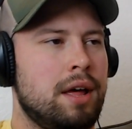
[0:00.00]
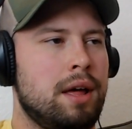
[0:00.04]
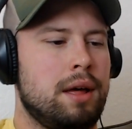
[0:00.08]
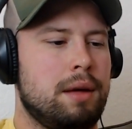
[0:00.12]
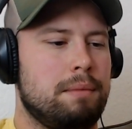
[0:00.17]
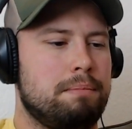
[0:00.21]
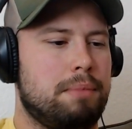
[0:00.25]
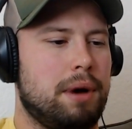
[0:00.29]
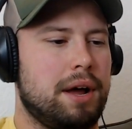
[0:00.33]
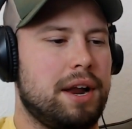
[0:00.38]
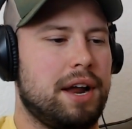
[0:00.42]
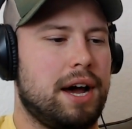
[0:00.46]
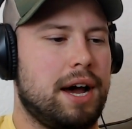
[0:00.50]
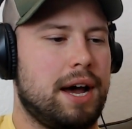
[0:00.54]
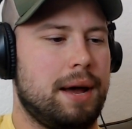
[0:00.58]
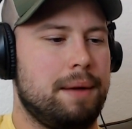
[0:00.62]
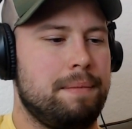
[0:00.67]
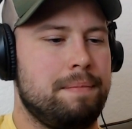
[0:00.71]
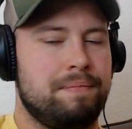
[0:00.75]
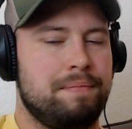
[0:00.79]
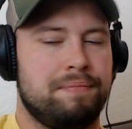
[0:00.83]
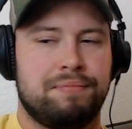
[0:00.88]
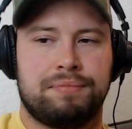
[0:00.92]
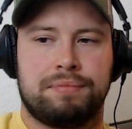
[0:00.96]
But
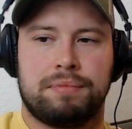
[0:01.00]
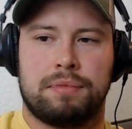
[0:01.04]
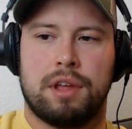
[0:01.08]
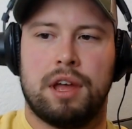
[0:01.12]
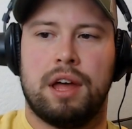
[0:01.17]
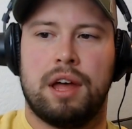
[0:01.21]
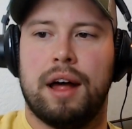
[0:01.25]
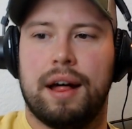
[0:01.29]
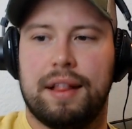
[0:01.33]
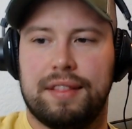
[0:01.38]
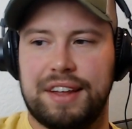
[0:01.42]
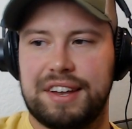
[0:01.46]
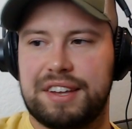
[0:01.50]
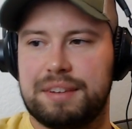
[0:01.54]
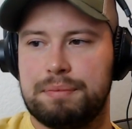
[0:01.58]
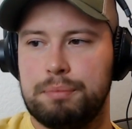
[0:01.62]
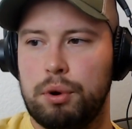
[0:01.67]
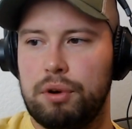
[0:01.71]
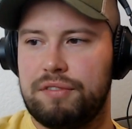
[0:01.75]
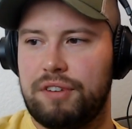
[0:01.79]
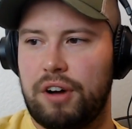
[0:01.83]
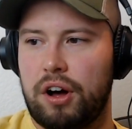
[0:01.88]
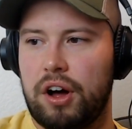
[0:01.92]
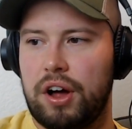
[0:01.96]
let's
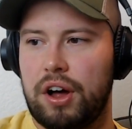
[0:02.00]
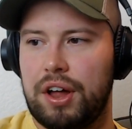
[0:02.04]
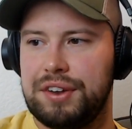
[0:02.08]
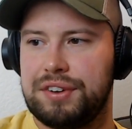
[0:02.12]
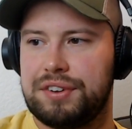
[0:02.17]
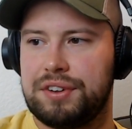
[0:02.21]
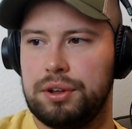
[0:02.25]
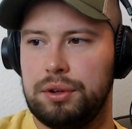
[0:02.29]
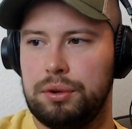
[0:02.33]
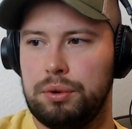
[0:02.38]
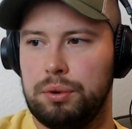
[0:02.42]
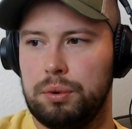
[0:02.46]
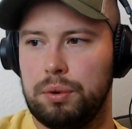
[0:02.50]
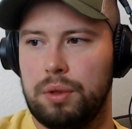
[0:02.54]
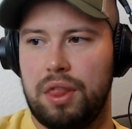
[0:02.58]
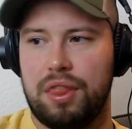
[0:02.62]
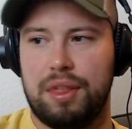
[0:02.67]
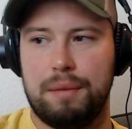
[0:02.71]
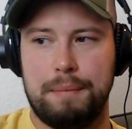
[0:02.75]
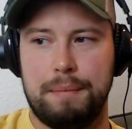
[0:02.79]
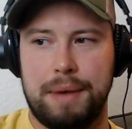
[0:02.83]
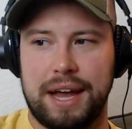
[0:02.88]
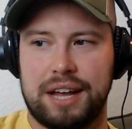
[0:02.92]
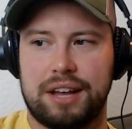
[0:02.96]
move on to the
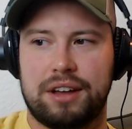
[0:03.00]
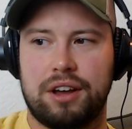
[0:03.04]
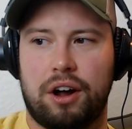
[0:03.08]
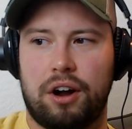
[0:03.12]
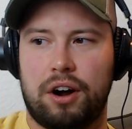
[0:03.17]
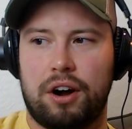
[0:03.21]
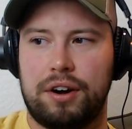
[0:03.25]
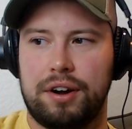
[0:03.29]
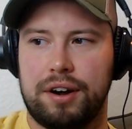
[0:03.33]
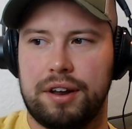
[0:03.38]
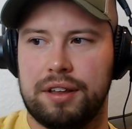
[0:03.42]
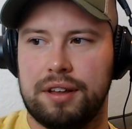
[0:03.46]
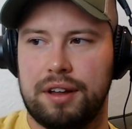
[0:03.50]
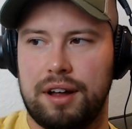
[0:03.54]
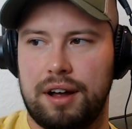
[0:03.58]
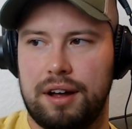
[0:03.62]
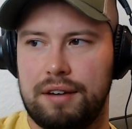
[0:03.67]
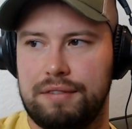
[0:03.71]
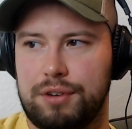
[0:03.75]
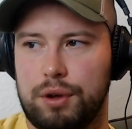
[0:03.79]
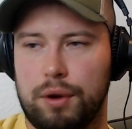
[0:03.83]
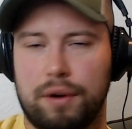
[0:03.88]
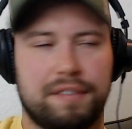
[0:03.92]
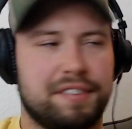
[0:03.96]
main card
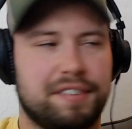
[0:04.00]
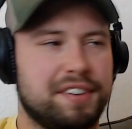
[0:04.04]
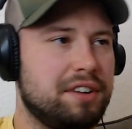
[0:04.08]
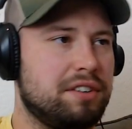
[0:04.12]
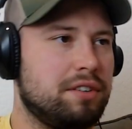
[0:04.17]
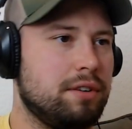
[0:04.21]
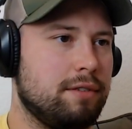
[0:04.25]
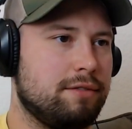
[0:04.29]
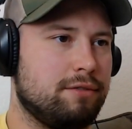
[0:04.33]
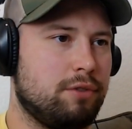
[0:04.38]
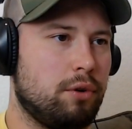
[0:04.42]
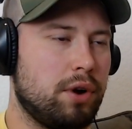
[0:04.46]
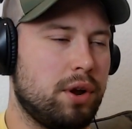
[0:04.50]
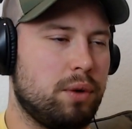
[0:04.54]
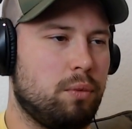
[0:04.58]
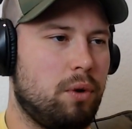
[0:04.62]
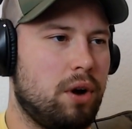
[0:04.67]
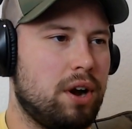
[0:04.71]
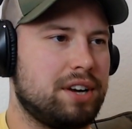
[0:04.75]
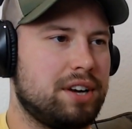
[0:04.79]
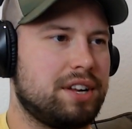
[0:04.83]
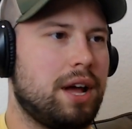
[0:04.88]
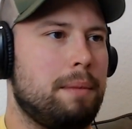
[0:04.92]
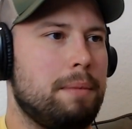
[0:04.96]
of UFC
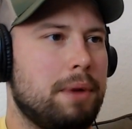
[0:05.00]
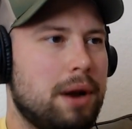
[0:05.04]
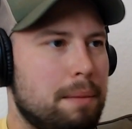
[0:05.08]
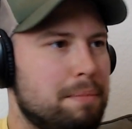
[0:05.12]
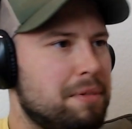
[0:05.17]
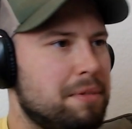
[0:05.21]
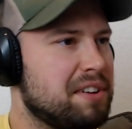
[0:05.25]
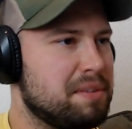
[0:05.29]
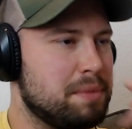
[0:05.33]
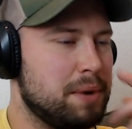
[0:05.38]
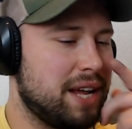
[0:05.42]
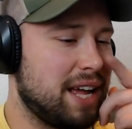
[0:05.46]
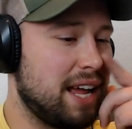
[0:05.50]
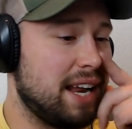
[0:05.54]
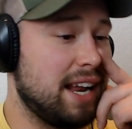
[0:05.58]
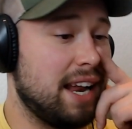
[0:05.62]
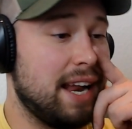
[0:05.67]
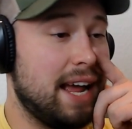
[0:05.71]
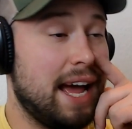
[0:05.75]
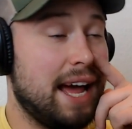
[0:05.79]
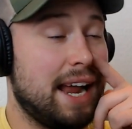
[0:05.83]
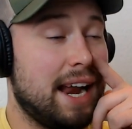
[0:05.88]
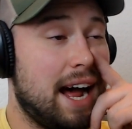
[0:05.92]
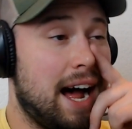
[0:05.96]
241 coming up this weekend in
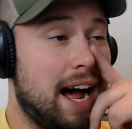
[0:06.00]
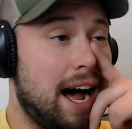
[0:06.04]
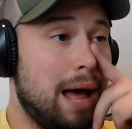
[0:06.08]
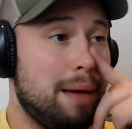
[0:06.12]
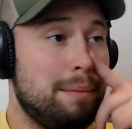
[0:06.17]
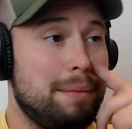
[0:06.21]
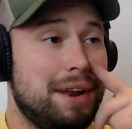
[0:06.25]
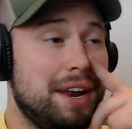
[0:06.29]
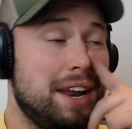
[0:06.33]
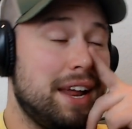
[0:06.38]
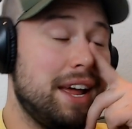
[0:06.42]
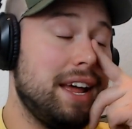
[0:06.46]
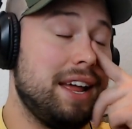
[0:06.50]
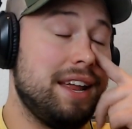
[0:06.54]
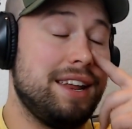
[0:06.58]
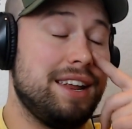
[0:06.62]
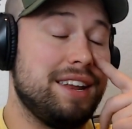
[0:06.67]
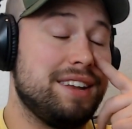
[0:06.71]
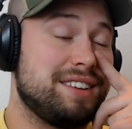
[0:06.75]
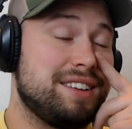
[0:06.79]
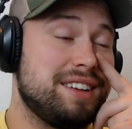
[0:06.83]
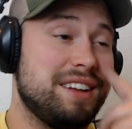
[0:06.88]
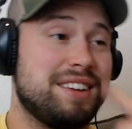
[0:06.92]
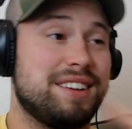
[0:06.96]
Anaheim, and
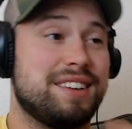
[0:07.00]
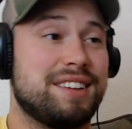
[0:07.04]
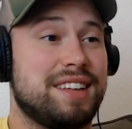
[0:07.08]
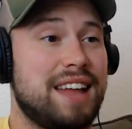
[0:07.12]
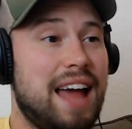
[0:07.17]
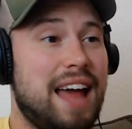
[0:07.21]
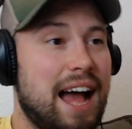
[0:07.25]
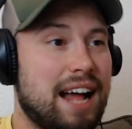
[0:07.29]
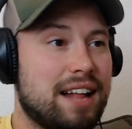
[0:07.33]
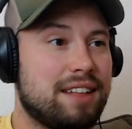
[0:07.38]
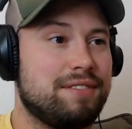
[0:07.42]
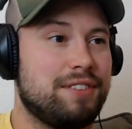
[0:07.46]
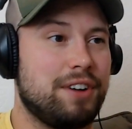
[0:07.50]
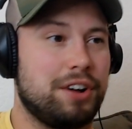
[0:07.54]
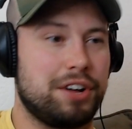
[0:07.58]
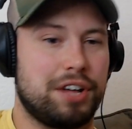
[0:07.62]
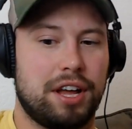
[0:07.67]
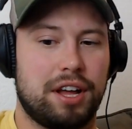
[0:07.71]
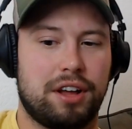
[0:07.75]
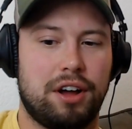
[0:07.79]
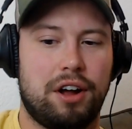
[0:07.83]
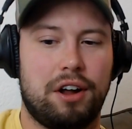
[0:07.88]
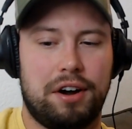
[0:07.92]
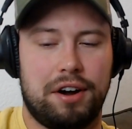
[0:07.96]
it's a stacked fucking
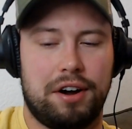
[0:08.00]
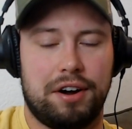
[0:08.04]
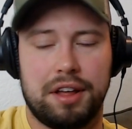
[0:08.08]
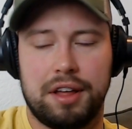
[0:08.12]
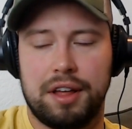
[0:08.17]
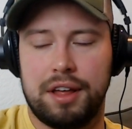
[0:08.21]
card.